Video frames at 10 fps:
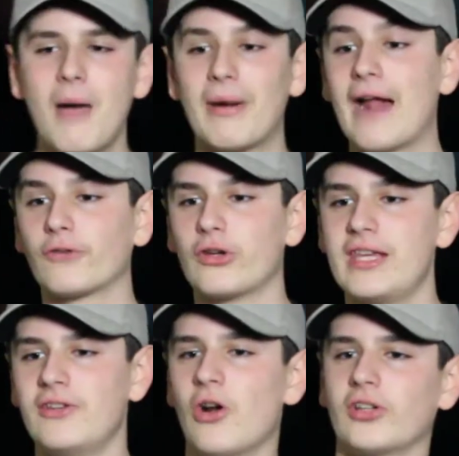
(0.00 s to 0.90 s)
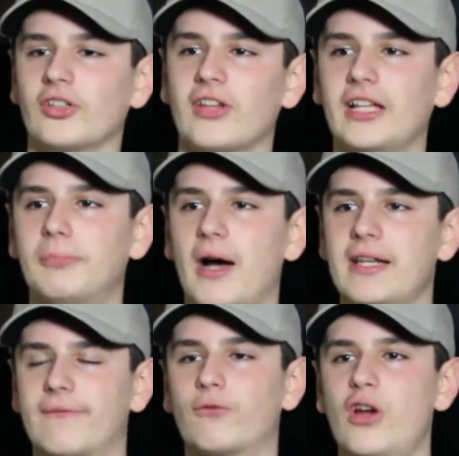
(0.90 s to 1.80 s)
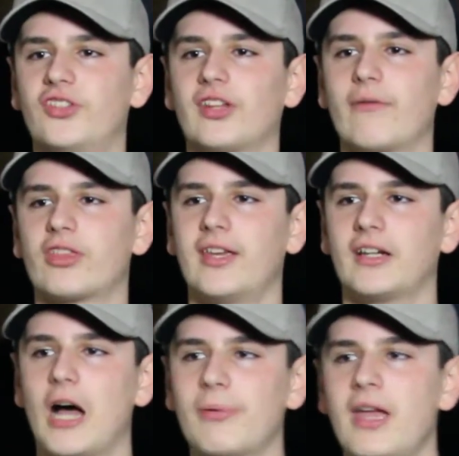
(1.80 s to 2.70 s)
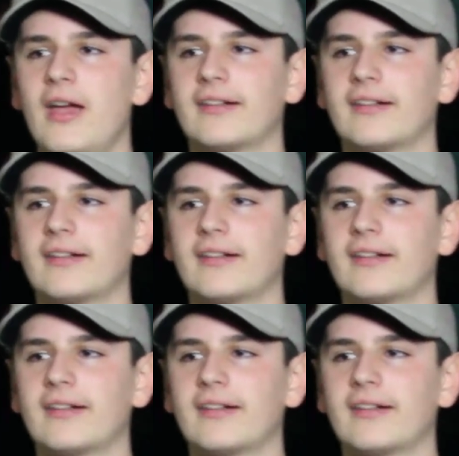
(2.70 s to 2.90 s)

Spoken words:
But after he, does his ice pond, he freezes everything up,